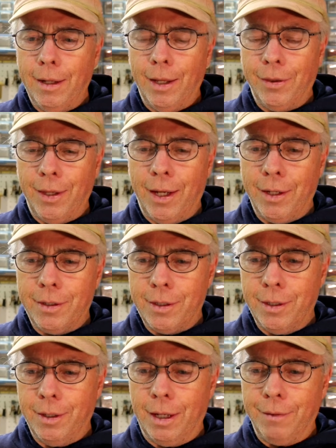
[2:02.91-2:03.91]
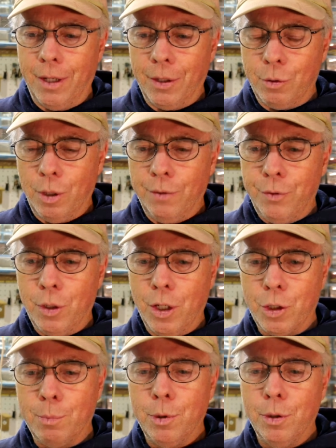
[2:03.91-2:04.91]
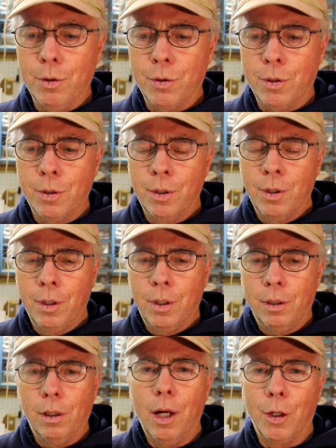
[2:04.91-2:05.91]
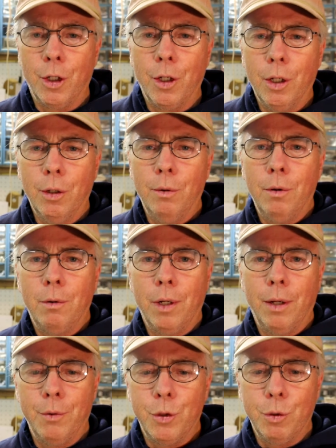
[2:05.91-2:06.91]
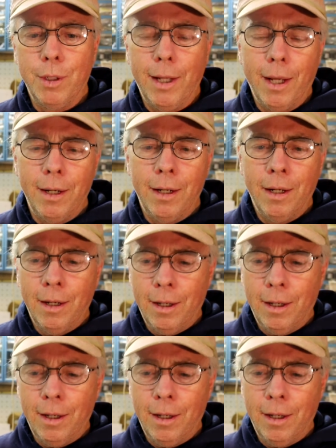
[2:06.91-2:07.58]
at that I got quite a few customers long ago when I was doing that.